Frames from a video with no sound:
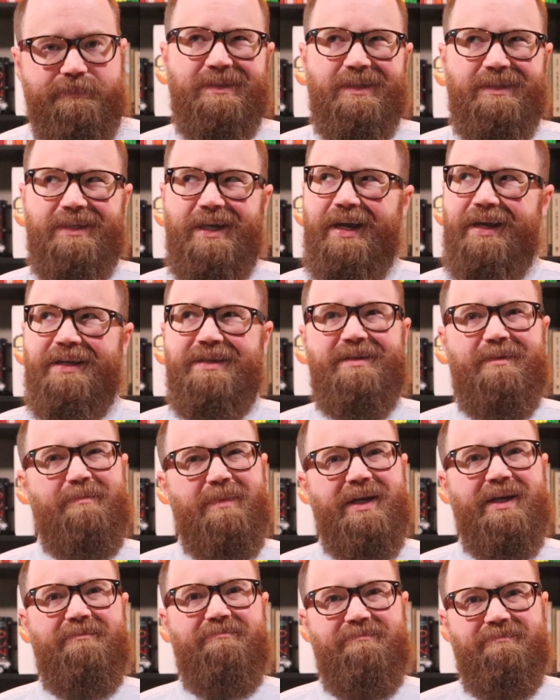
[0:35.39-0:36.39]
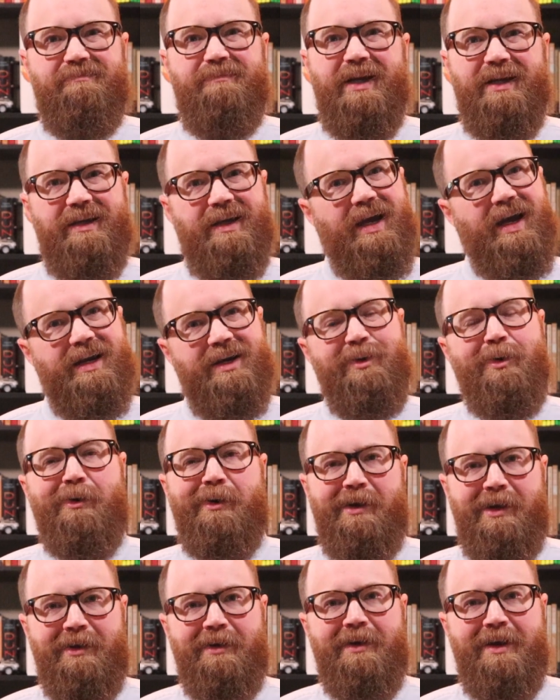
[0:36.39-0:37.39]
Society's a big, big
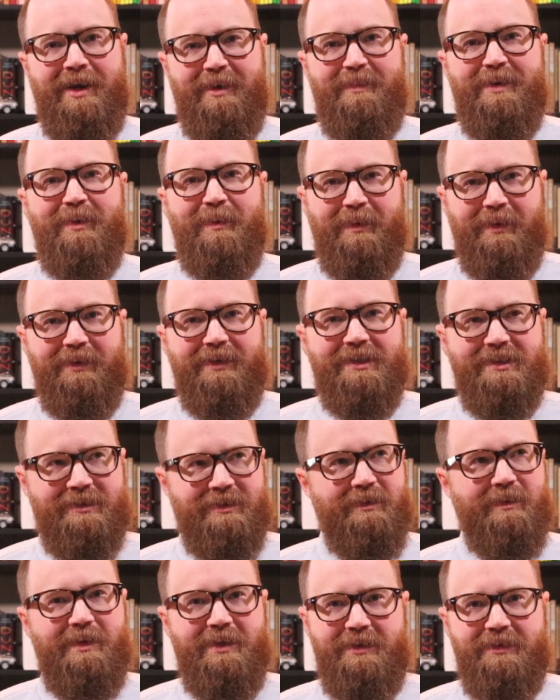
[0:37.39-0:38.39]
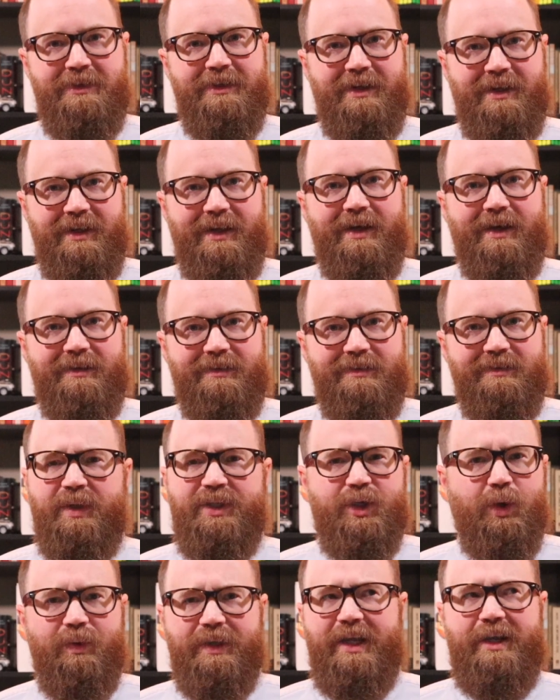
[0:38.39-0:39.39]
category here in A P World History. We use it a lot. But
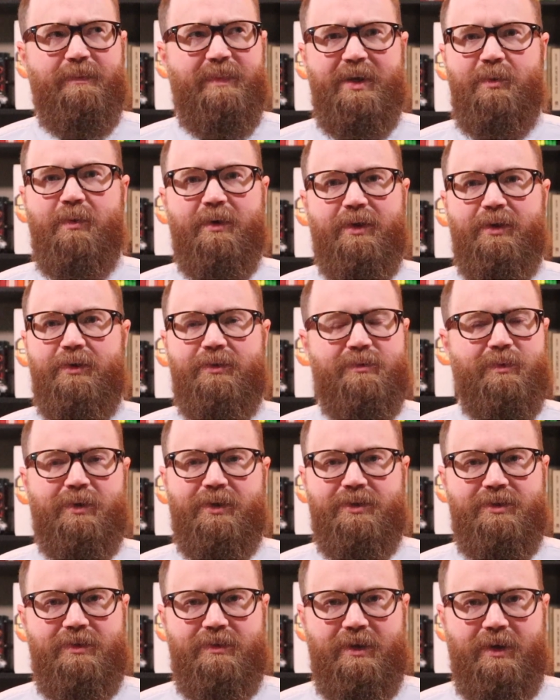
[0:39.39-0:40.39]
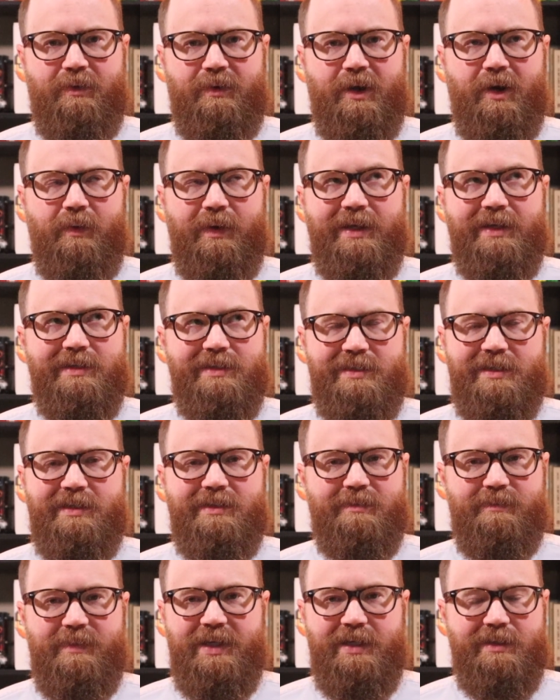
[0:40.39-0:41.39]
don't let it be one of those words you don't know. It
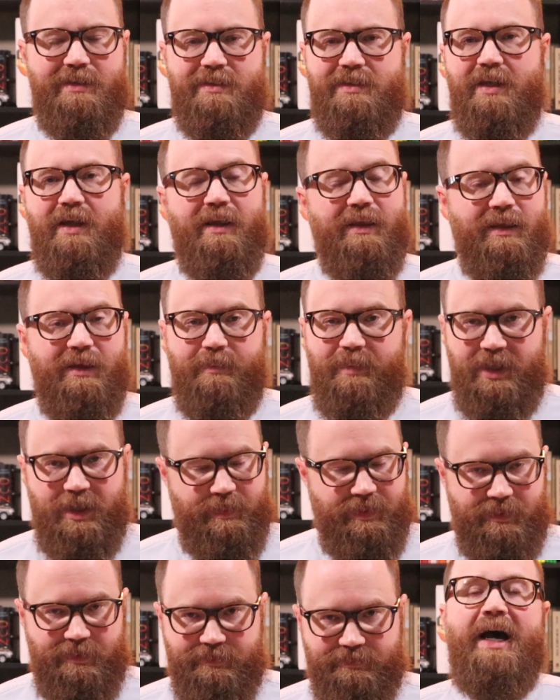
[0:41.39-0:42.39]
just means the people.